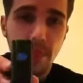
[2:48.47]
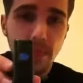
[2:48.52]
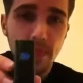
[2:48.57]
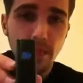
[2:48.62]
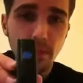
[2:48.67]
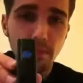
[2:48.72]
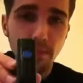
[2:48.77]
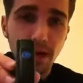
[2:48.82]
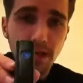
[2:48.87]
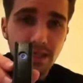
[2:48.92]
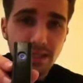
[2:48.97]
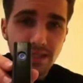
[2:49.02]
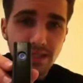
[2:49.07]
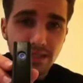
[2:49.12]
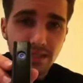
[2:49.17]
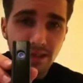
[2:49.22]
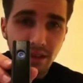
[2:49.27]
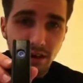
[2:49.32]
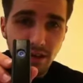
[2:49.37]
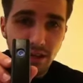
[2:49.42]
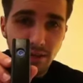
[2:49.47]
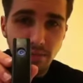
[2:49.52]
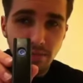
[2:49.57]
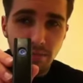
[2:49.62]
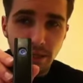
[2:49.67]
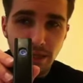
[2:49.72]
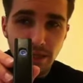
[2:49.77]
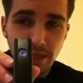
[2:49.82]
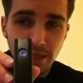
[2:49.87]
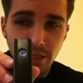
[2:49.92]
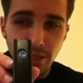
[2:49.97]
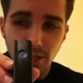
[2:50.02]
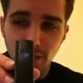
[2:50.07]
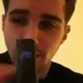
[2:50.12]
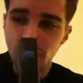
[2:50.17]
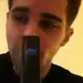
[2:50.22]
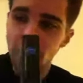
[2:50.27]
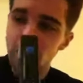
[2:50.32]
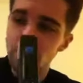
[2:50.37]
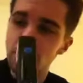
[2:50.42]
The buttons on the
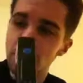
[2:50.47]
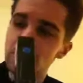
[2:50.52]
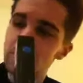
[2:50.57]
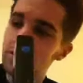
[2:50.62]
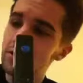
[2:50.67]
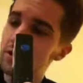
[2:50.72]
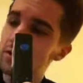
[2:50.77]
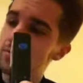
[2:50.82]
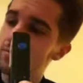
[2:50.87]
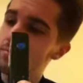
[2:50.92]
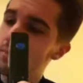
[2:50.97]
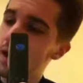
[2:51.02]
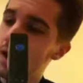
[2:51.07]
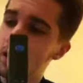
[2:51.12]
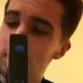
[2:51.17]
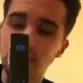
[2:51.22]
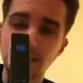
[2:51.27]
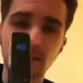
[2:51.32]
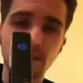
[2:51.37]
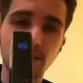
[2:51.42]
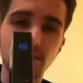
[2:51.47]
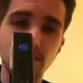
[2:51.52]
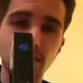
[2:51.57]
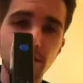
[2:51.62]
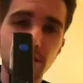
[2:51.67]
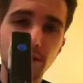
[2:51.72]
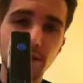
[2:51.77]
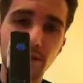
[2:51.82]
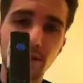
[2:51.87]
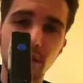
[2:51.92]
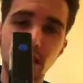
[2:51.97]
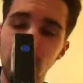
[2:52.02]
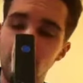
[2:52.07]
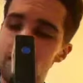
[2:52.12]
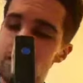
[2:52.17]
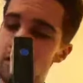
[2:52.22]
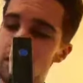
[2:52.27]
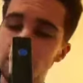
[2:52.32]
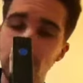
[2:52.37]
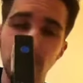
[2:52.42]
picture on the box,
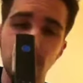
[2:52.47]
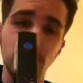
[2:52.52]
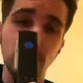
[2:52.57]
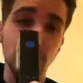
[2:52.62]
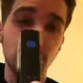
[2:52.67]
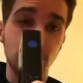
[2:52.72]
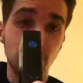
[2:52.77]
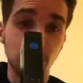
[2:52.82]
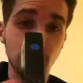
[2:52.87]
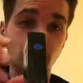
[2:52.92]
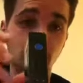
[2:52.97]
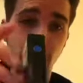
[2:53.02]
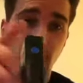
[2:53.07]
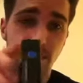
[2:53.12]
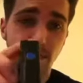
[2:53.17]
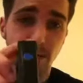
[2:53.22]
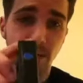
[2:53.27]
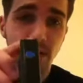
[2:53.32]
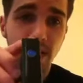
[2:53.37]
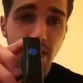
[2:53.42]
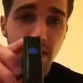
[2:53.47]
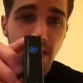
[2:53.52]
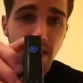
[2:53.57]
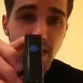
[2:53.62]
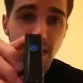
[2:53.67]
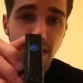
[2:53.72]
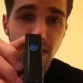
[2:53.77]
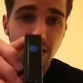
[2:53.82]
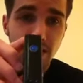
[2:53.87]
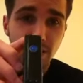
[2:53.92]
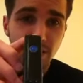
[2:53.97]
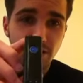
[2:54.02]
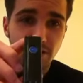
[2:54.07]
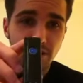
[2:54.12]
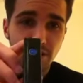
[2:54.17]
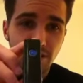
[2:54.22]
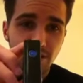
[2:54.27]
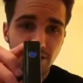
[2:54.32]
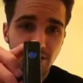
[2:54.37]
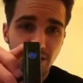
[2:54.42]
I'm not going to show the box, but they're
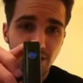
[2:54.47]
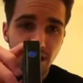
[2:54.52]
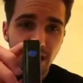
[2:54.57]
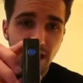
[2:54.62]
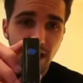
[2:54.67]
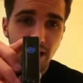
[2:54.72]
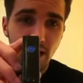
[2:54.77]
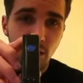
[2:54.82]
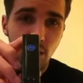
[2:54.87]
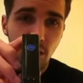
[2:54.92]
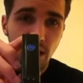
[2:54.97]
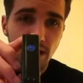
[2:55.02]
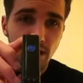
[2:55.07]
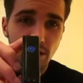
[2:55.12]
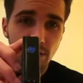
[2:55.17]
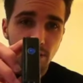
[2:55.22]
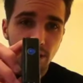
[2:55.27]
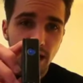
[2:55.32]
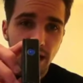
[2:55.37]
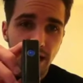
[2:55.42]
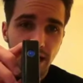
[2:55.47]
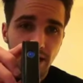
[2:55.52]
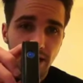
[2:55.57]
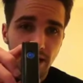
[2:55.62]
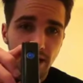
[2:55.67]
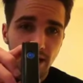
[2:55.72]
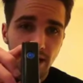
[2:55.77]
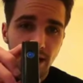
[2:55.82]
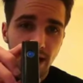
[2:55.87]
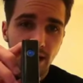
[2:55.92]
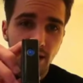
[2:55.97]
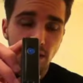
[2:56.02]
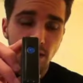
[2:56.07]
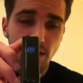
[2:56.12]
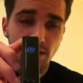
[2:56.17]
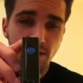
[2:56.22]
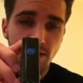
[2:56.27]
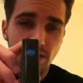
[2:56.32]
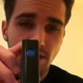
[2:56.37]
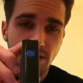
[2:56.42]
silver. I don't know why they're black here. I don't know
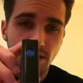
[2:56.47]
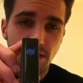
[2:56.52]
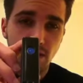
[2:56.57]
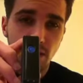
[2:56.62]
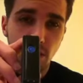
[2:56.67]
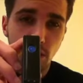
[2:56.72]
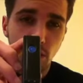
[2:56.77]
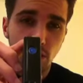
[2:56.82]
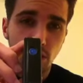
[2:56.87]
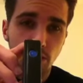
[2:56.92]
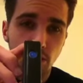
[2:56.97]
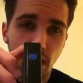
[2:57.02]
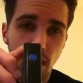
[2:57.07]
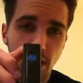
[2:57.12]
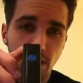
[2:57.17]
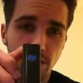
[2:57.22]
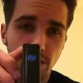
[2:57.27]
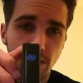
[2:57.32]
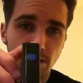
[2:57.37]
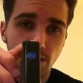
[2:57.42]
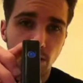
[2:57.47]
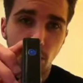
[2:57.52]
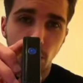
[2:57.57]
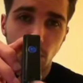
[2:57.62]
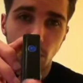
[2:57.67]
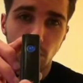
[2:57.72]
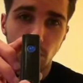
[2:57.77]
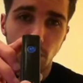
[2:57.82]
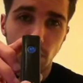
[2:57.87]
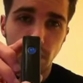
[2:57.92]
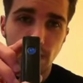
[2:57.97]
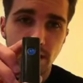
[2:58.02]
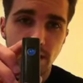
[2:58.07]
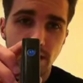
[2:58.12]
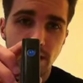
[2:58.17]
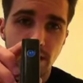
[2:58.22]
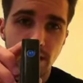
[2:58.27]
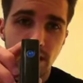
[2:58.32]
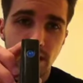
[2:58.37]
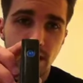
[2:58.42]
if this is an old model or what.
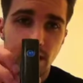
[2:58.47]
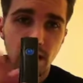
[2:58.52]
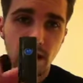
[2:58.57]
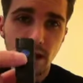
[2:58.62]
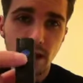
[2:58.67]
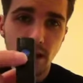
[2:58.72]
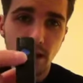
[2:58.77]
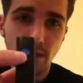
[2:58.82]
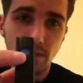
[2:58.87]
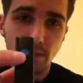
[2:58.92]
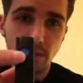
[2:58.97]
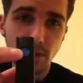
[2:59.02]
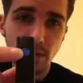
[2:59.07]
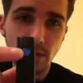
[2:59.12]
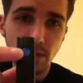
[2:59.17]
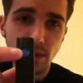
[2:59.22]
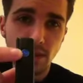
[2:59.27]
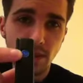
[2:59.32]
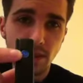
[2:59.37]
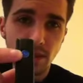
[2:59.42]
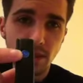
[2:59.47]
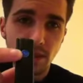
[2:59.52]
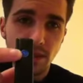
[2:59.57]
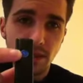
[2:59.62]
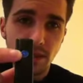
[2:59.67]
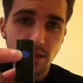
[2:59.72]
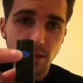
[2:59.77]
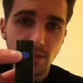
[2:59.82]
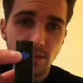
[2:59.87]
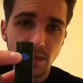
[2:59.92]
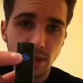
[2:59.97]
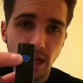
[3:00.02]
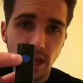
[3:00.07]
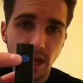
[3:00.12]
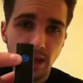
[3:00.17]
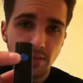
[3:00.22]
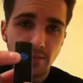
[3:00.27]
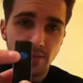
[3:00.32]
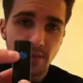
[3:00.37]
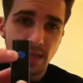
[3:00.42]
But
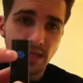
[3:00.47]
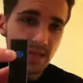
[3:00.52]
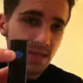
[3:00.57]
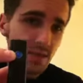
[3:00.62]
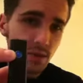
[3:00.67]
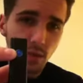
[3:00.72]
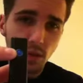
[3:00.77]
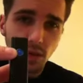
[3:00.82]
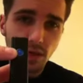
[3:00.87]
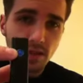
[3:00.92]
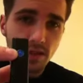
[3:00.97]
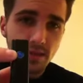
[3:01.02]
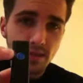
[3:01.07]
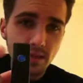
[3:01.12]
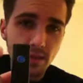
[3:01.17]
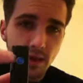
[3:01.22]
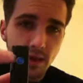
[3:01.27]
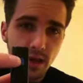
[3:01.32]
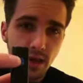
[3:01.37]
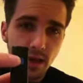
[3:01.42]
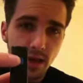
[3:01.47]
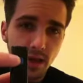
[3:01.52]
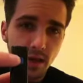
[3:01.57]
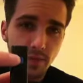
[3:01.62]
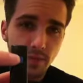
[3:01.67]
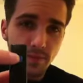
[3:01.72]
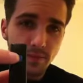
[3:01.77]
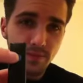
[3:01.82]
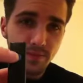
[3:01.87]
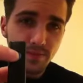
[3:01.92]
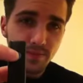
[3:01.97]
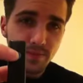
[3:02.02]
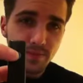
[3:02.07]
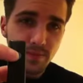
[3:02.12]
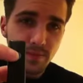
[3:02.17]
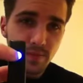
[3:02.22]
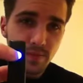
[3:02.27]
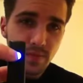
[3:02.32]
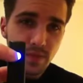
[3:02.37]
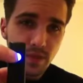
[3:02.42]
yeah, it still works. Button
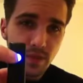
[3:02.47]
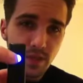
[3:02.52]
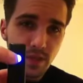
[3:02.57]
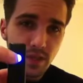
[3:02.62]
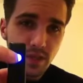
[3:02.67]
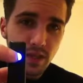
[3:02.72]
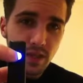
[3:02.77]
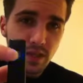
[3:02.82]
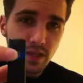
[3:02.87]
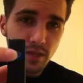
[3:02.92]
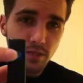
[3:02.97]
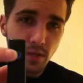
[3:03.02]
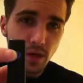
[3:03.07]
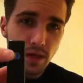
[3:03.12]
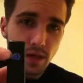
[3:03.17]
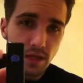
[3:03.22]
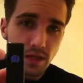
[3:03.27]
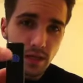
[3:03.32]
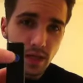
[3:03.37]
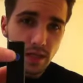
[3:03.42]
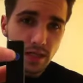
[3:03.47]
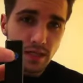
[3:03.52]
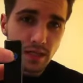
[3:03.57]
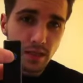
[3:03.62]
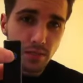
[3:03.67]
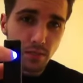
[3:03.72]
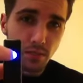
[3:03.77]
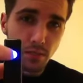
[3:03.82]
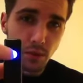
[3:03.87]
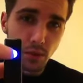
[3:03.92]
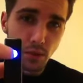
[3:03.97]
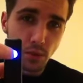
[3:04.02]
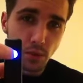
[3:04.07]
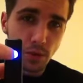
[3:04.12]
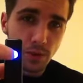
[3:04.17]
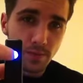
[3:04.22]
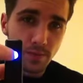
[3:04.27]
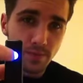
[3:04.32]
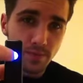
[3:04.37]
lights up blue.